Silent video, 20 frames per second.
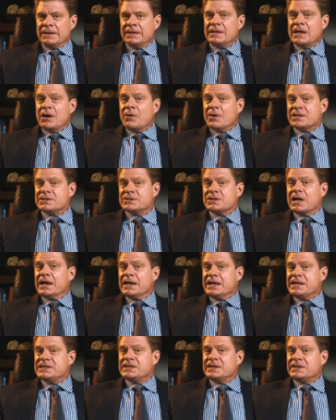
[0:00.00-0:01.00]
Now, it's not
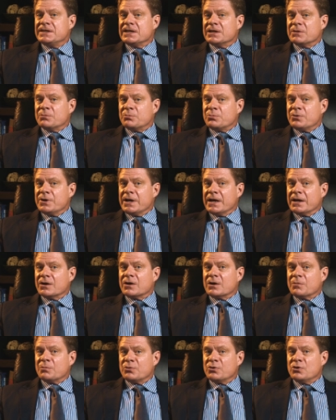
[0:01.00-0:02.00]
an easy thing to bring
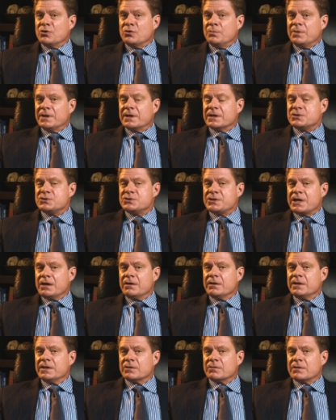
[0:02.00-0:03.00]
or prove because
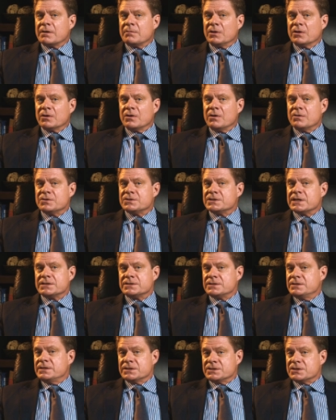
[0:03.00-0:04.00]
generally the criminal code
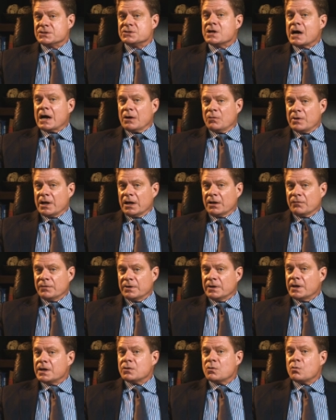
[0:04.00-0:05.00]
says this is not
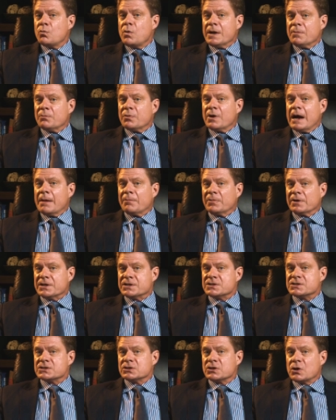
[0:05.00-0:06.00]
relevant, and quite properly
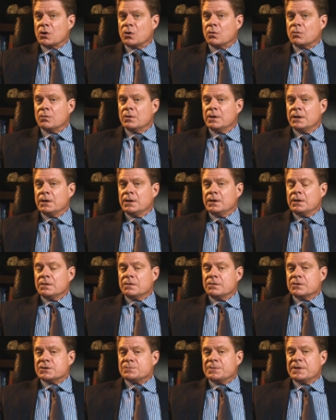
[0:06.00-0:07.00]
so.
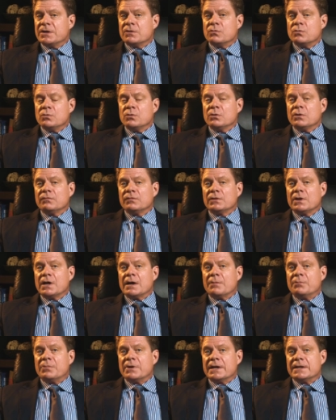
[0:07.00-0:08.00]
There's been a rule of
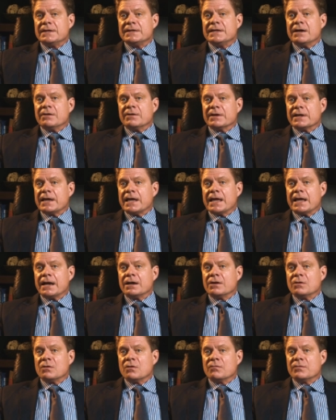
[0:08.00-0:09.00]
law brought down in
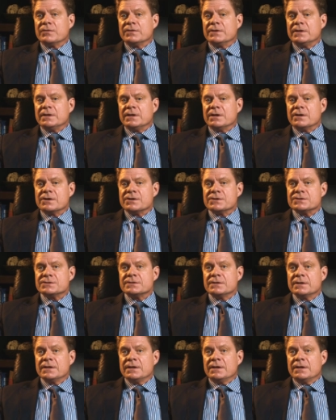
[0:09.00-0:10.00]
Canada over the years